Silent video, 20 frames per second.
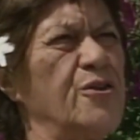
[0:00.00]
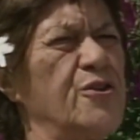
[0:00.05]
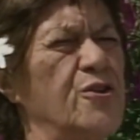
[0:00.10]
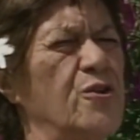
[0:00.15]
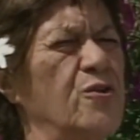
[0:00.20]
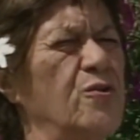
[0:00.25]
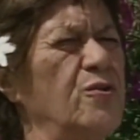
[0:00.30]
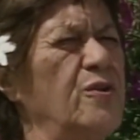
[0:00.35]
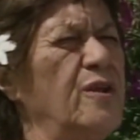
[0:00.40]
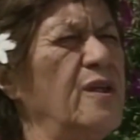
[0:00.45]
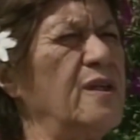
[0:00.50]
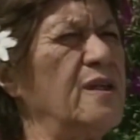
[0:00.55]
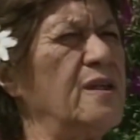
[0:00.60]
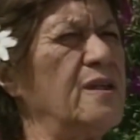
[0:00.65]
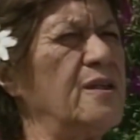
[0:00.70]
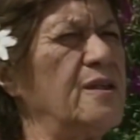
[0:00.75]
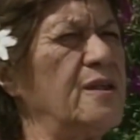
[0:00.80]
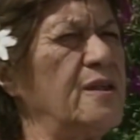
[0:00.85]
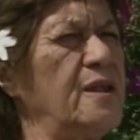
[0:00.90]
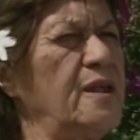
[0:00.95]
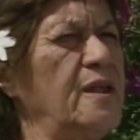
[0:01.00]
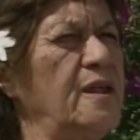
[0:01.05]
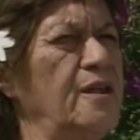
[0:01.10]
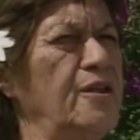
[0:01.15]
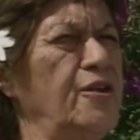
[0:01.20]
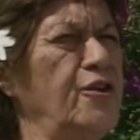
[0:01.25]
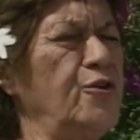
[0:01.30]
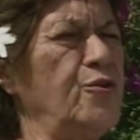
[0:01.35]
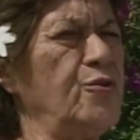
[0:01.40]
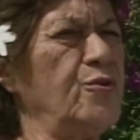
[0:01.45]
show that
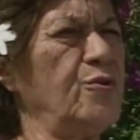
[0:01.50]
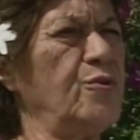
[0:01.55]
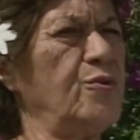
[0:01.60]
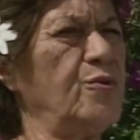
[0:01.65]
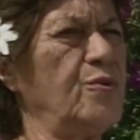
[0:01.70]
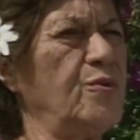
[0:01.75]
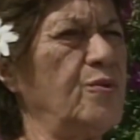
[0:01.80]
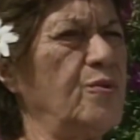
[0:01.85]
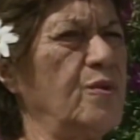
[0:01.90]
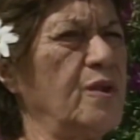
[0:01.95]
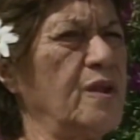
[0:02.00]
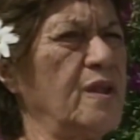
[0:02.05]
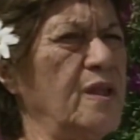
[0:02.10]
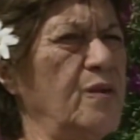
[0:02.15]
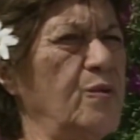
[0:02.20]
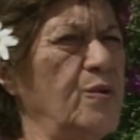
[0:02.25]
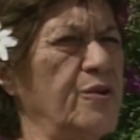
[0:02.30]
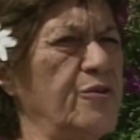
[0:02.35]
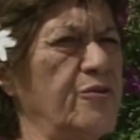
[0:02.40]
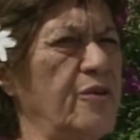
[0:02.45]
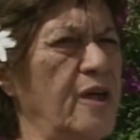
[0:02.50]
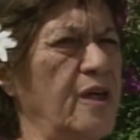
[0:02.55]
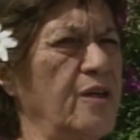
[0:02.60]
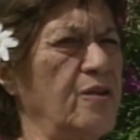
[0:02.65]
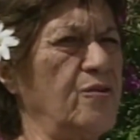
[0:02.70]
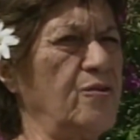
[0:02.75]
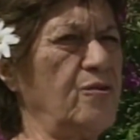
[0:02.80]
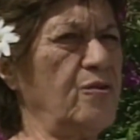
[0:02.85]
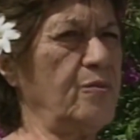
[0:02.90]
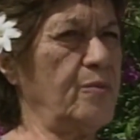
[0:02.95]
she knew what they were
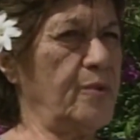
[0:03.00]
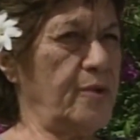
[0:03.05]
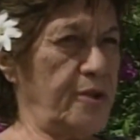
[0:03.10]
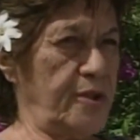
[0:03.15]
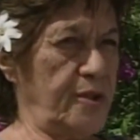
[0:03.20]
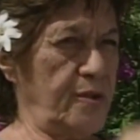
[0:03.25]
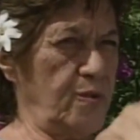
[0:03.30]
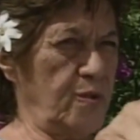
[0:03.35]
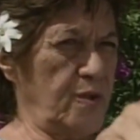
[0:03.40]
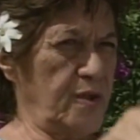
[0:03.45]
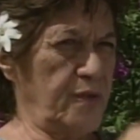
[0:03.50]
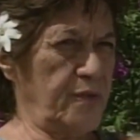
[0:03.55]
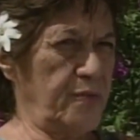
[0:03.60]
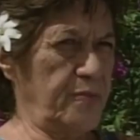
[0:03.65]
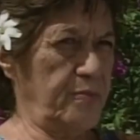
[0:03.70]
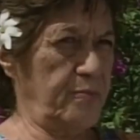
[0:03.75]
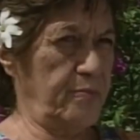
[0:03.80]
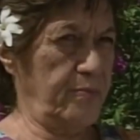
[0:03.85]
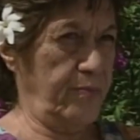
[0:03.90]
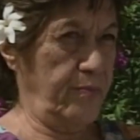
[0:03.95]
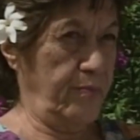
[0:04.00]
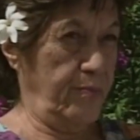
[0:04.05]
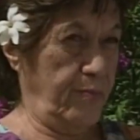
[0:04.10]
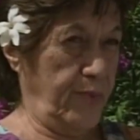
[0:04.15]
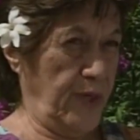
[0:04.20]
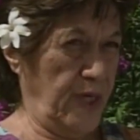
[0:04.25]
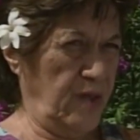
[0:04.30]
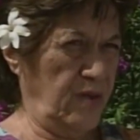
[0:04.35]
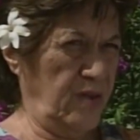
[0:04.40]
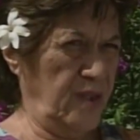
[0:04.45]
trying to do, but she was
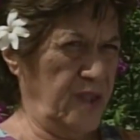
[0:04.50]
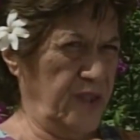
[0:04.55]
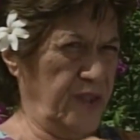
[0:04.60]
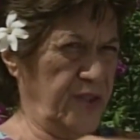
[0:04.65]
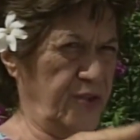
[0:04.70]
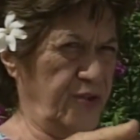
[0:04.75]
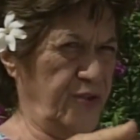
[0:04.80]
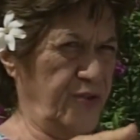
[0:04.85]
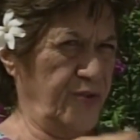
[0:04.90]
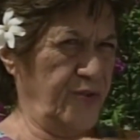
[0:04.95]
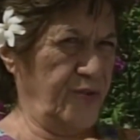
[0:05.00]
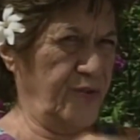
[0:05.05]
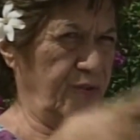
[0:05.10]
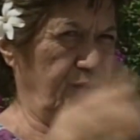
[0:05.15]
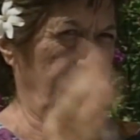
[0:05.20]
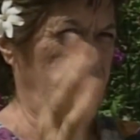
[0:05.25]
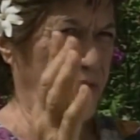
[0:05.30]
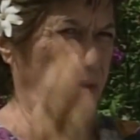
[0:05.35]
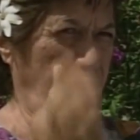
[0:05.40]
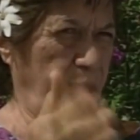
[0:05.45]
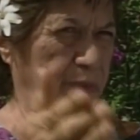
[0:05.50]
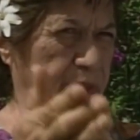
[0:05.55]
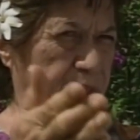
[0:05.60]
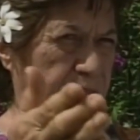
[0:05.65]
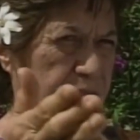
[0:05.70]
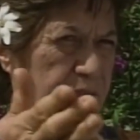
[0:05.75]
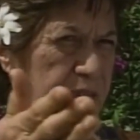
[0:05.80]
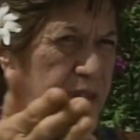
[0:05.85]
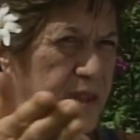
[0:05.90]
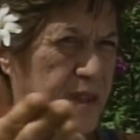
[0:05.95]
powerless to stop
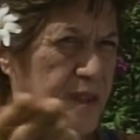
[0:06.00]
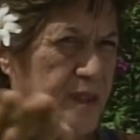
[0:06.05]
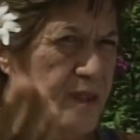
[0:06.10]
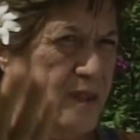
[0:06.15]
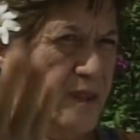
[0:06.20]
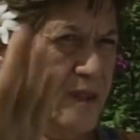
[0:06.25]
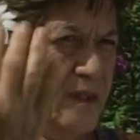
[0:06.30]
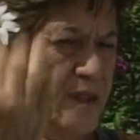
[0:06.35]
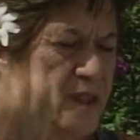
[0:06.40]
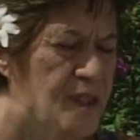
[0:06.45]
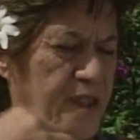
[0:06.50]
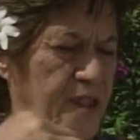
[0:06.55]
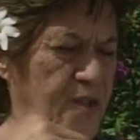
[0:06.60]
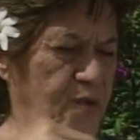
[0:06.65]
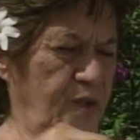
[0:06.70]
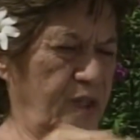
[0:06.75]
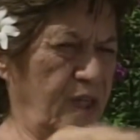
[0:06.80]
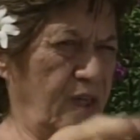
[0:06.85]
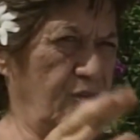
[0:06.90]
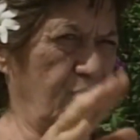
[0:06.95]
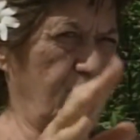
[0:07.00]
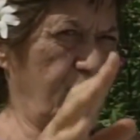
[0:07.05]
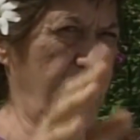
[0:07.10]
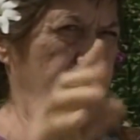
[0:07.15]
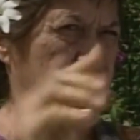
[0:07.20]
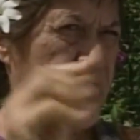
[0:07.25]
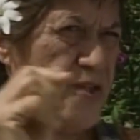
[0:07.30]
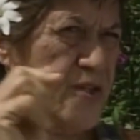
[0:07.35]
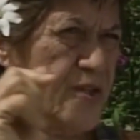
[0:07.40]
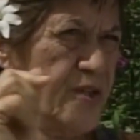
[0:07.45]
it. Things were now
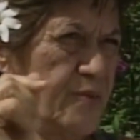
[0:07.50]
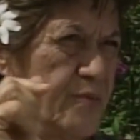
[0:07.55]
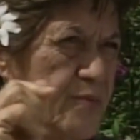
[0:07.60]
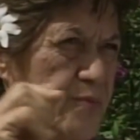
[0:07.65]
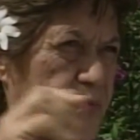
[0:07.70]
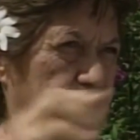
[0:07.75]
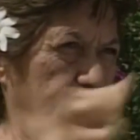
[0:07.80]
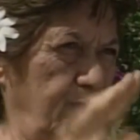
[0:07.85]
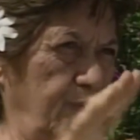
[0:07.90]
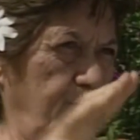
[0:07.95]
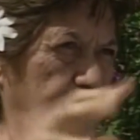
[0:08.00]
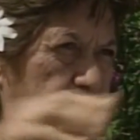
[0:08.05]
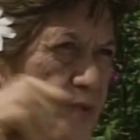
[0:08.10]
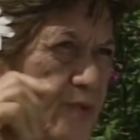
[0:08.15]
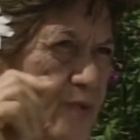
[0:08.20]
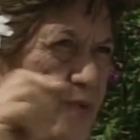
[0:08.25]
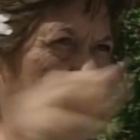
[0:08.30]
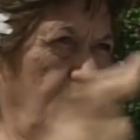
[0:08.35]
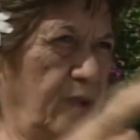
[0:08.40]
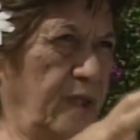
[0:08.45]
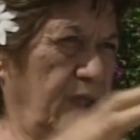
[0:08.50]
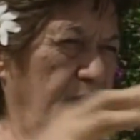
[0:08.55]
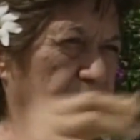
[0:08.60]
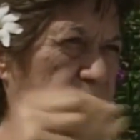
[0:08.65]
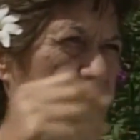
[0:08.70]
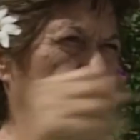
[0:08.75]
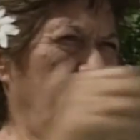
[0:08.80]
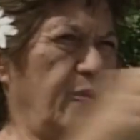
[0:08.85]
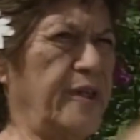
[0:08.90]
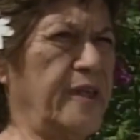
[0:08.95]
changing. People were
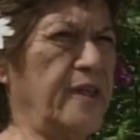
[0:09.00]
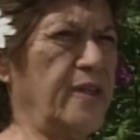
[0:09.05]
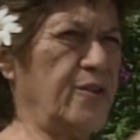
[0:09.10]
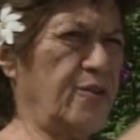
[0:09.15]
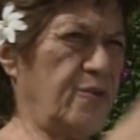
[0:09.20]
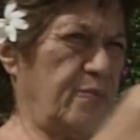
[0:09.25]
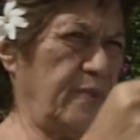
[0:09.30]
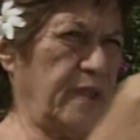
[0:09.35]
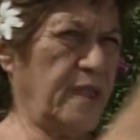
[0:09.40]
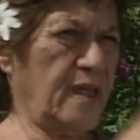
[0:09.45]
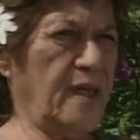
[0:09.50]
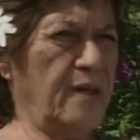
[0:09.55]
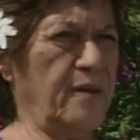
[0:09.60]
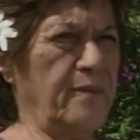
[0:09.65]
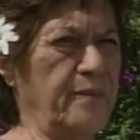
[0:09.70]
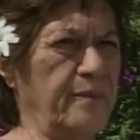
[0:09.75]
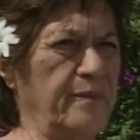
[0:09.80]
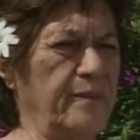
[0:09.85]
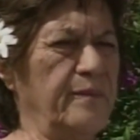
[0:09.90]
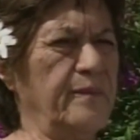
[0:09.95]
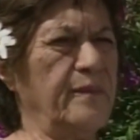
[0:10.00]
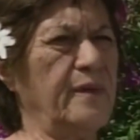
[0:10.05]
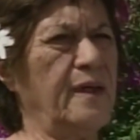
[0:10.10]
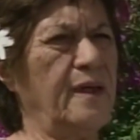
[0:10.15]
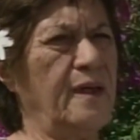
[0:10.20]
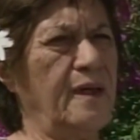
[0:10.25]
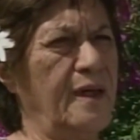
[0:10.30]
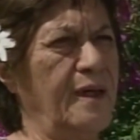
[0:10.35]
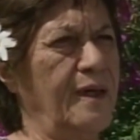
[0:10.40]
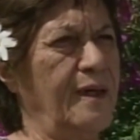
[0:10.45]
become
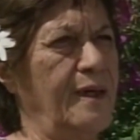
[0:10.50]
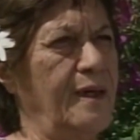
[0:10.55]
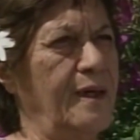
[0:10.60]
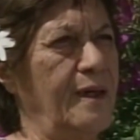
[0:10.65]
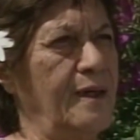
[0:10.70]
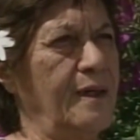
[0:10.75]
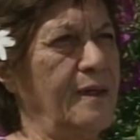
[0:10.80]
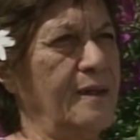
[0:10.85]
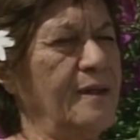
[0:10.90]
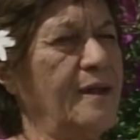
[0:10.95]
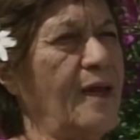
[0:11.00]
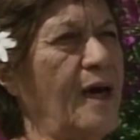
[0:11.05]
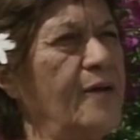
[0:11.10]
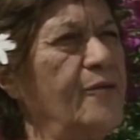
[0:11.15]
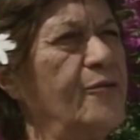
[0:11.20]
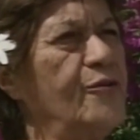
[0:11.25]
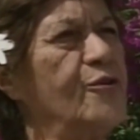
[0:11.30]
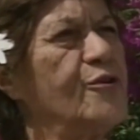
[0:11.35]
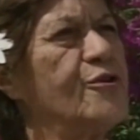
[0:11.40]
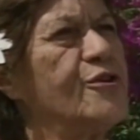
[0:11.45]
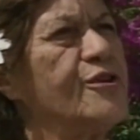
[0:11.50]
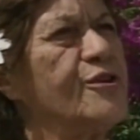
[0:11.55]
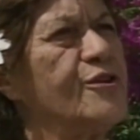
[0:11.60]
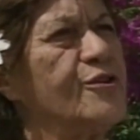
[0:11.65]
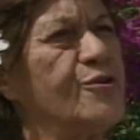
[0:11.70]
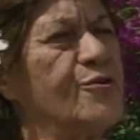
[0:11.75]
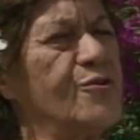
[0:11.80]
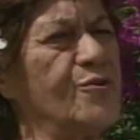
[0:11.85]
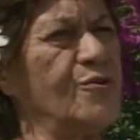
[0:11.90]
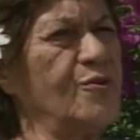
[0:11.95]

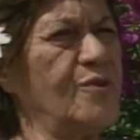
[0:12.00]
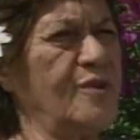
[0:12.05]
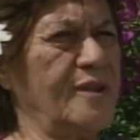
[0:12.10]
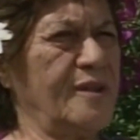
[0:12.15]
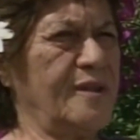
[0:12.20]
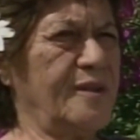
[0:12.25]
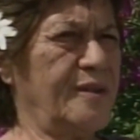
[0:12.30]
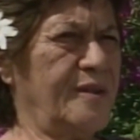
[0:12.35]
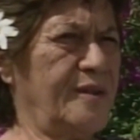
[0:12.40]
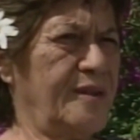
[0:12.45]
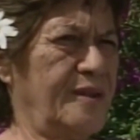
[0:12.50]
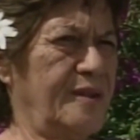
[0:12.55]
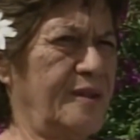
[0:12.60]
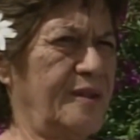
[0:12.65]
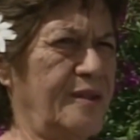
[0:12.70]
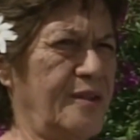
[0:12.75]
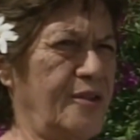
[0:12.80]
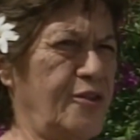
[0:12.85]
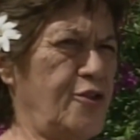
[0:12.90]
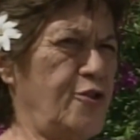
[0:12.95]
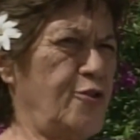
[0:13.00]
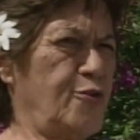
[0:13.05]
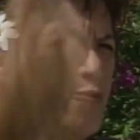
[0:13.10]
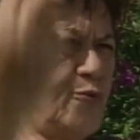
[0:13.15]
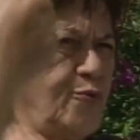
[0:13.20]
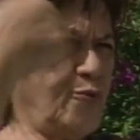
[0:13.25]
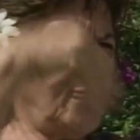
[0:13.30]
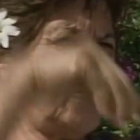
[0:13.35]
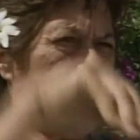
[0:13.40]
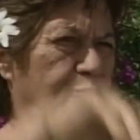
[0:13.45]
diverted to the
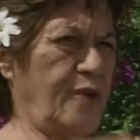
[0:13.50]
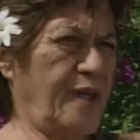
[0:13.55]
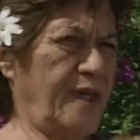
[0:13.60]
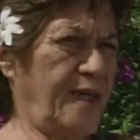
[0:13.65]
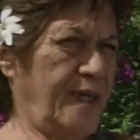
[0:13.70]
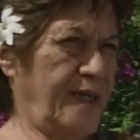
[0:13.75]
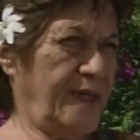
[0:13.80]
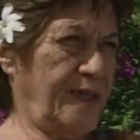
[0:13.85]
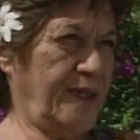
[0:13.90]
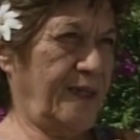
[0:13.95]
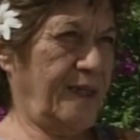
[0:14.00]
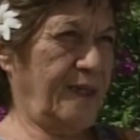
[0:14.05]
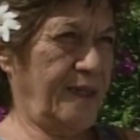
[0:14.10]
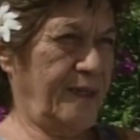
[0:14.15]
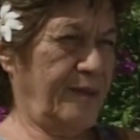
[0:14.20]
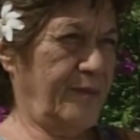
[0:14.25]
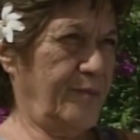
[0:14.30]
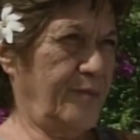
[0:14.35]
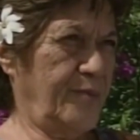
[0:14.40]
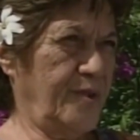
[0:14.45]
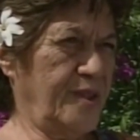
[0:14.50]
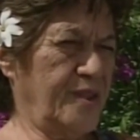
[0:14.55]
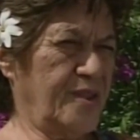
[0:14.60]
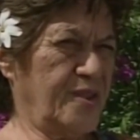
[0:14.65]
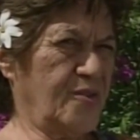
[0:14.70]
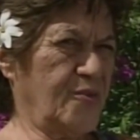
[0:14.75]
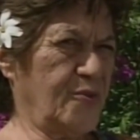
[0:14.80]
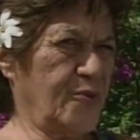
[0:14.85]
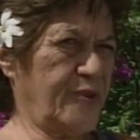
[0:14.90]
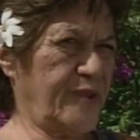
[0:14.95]
new
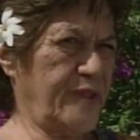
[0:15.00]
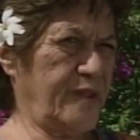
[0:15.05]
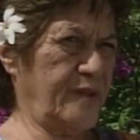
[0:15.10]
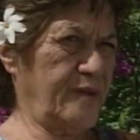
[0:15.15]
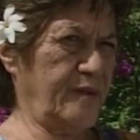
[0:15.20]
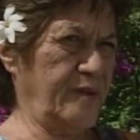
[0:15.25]
political,